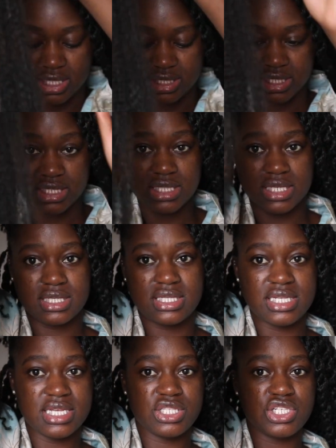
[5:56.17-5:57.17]
This is the
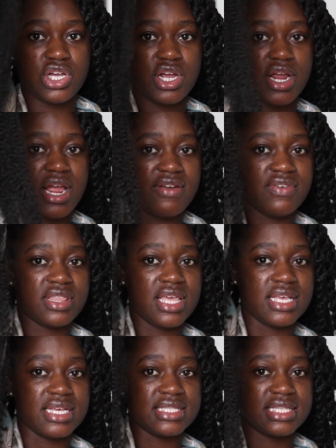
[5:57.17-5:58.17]
center.
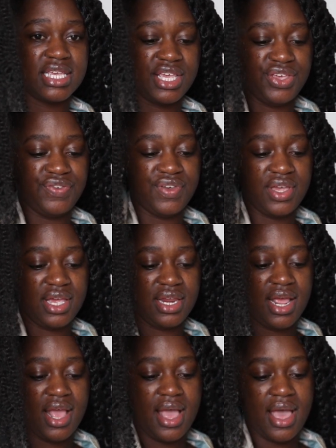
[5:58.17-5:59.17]
Everything is
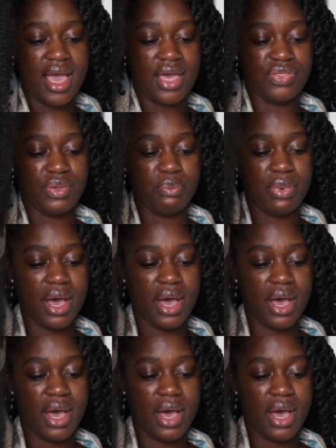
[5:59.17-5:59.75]
even at the